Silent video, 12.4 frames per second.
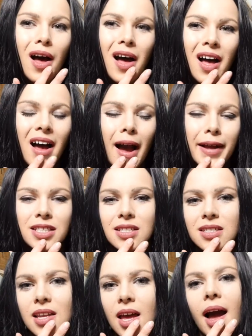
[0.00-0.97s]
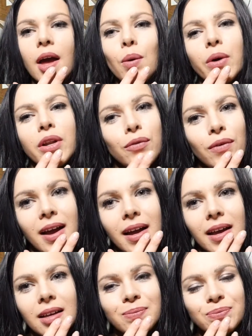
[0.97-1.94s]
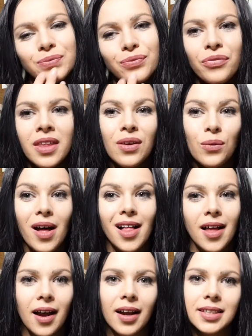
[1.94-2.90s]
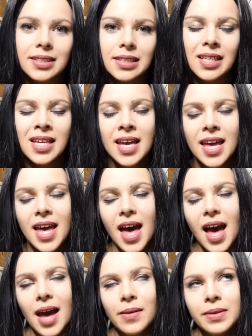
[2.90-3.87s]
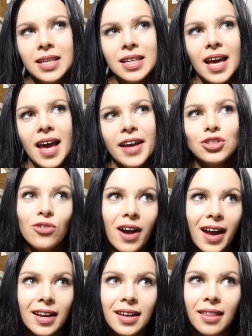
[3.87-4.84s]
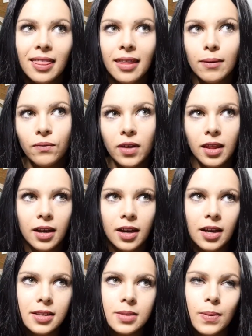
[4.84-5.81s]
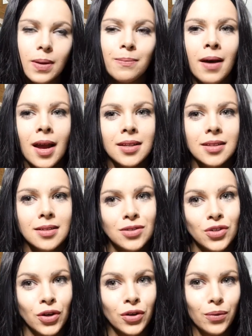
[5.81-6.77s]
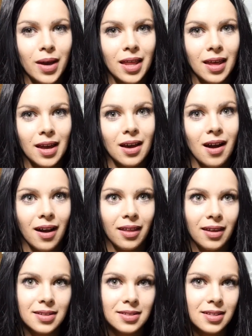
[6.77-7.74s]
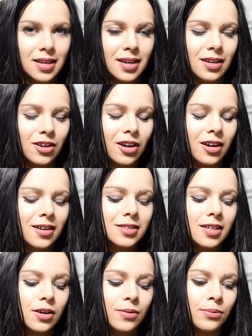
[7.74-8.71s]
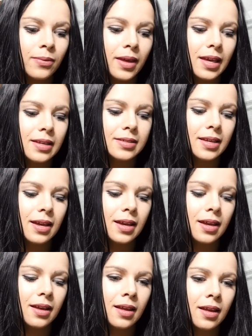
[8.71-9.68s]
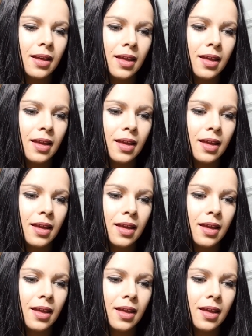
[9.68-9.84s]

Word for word: I I wouldn't recommend. well I I mean I try to get lip fillers but mine didn't turn the way like Kylie's did hers are amazing